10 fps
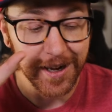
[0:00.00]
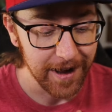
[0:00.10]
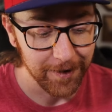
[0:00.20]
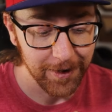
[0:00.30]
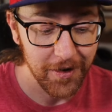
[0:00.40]

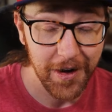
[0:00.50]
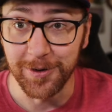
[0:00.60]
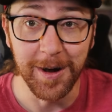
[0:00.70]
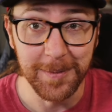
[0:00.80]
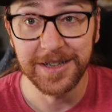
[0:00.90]
Now,
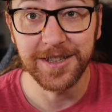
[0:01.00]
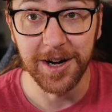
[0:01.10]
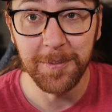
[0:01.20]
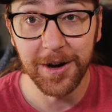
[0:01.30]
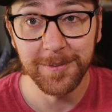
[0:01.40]
do I mix it
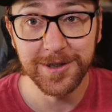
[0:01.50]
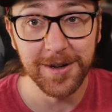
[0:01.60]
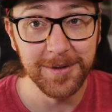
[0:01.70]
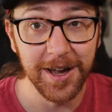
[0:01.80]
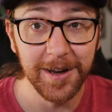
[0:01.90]
up on them
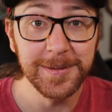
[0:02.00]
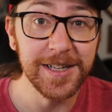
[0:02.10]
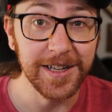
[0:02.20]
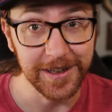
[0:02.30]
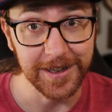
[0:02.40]
sometimes?
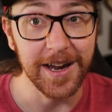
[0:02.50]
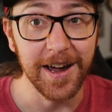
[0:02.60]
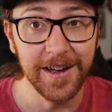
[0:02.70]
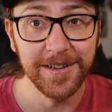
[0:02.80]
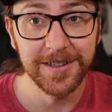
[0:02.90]

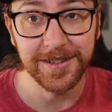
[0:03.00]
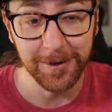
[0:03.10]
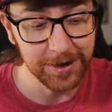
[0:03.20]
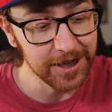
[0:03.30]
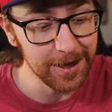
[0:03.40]
Yeah, because I
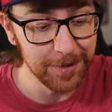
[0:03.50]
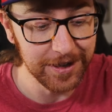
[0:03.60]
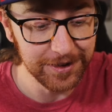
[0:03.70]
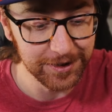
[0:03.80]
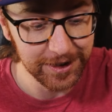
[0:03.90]
want to keep it
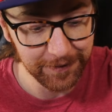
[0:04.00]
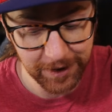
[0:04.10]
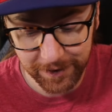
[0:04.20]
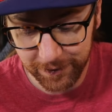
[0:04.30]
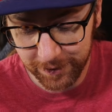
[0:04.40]
interesting
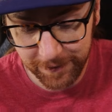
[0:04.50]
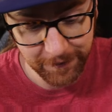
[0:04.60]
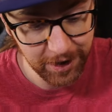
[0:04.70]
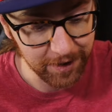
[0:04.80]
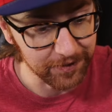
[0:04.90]
for everyone
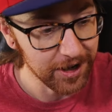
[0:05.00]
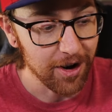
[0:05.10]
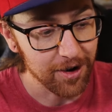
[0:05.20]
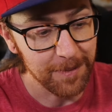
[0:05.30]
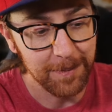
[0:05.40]
involved.
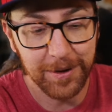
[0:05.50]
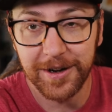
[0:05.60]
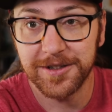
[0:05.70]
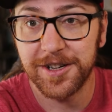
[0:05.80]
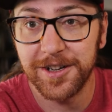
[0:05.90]
Are my
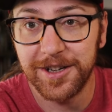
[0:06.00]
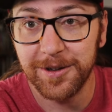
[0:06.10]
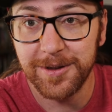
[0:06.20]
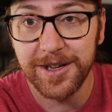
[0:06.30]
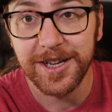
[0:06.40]
players going to
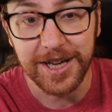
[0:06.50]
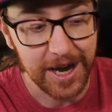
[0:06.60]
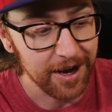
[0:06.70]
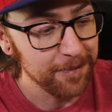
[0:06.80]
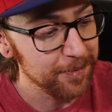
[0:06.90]
deal with it?
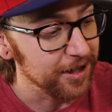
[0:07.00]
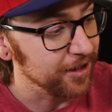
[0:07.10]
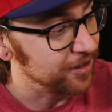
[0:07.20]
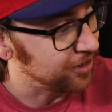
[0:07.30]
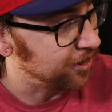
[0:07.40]
Yeah,
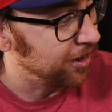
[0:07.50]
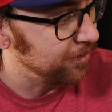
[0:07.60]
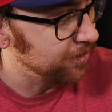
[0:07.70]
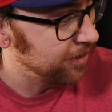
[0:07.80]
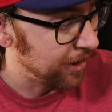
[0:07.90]
because, you
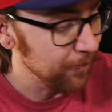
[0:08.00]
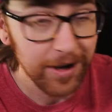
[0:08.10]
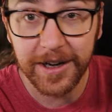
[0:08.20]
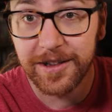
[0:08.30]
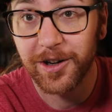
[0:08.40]
know, they want
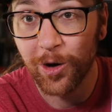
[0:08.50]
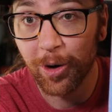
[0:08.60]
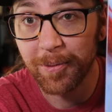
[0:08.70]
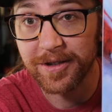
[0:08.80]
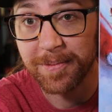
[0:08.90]
to get their
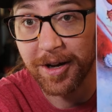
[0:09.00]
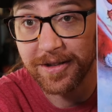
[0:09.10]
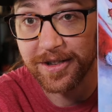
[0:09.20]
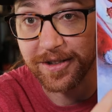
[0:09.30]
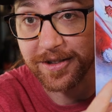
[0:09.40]
corporate
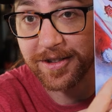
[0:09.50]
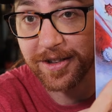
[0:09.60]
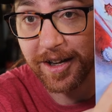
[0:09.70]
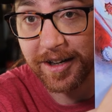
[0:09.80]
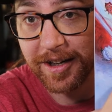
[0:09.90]
sponsors.
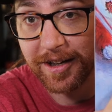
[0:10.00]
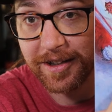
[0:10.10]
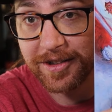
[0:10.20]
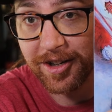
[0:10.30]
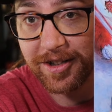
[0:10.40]
Like,
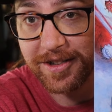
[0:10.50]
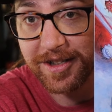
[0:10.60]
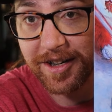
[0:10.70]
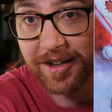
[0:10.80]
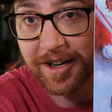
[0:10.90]
it's hard to see
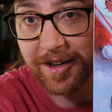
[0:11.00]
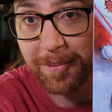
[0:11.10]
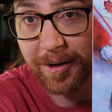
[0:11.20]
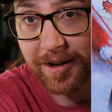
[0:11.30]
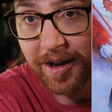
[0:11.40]
on here,
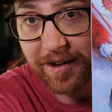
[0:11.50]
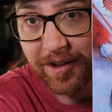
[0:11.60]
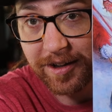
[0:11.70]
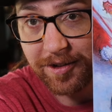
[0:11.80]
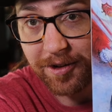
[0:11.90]
but they have
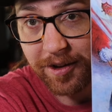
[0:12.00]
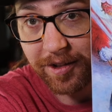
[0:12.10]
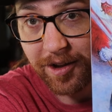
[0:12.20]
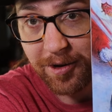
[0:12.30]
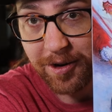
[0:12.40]
like little
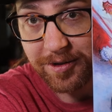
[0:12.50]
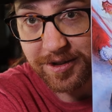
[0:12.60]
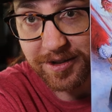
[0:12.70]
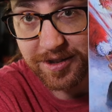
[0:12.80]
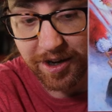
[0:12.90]
logos
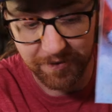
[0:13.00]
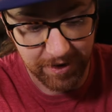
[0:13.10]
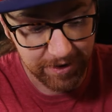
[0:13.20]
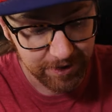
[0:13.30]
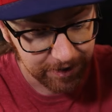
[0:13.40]
and stuff
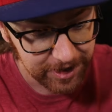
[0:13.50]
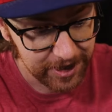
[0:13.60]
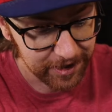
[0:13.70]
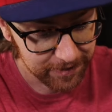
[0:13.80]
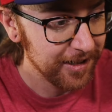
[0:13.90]
on their gear.